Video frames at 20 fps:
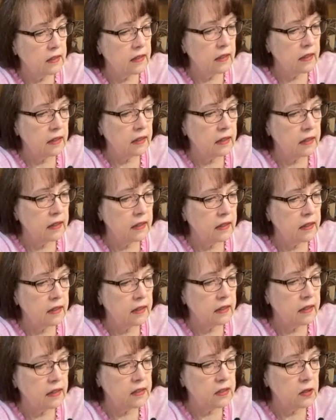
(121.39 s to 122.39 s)

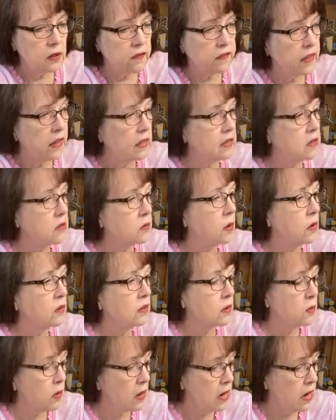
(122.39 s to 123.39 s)
And so if that's
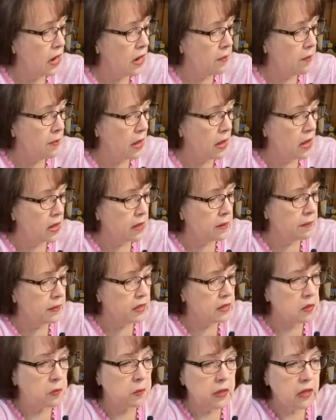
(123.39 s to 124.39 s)
only one eyeball, it
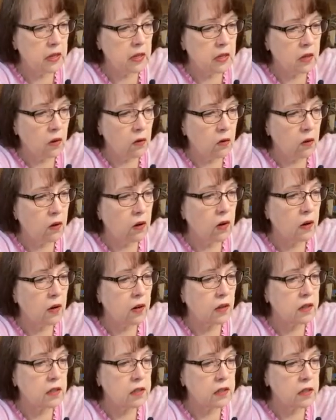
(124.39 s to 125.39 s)
must be
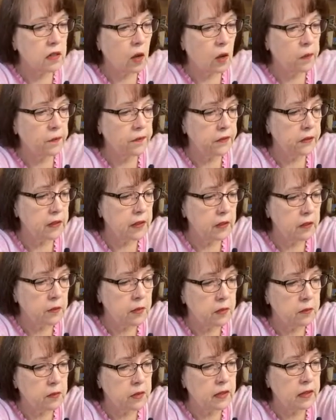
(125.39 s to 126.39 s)
yours. Hopefully
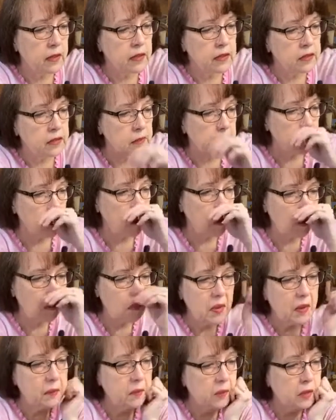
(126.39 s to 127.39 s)
we will get some more
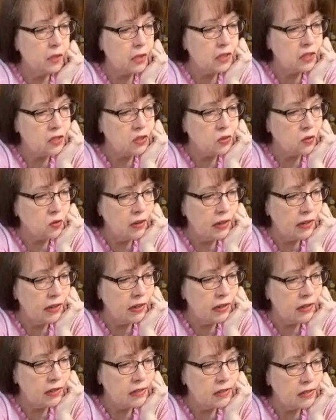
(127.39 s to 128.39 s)
people to join
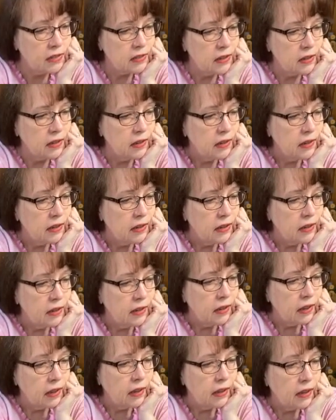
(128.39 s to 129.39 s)
us.
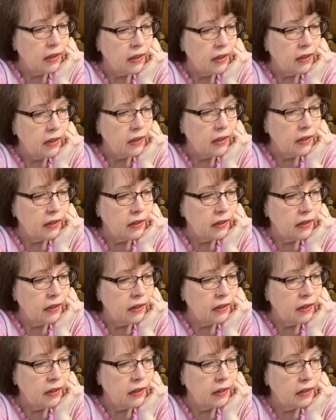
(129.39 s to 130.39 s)

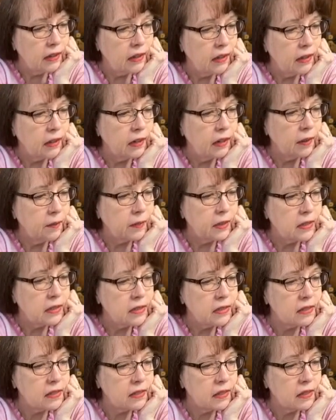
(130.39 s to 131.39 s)
And let me
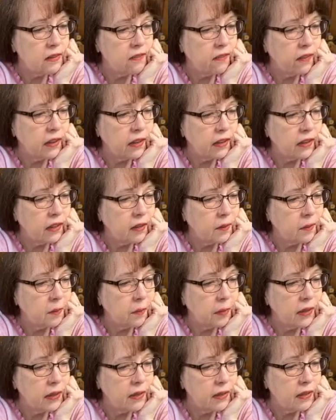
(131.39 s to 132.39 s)
see if I can
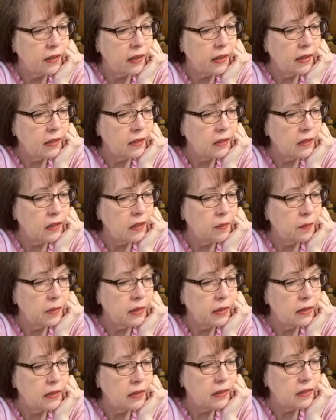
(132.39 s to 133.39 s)
pin that
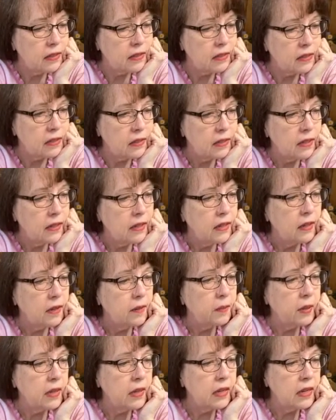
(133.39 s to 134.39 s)
comment.
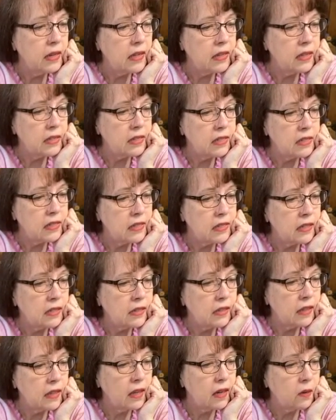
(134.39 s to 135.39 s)
Pin it.
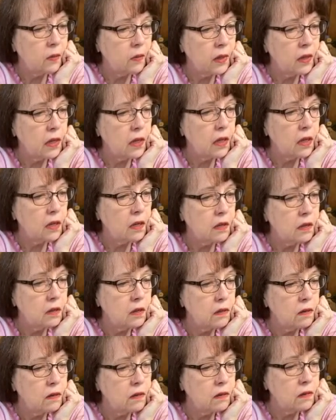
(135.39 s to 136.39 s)
There we
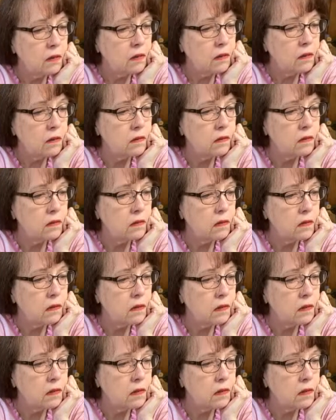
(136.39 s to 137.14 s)
go.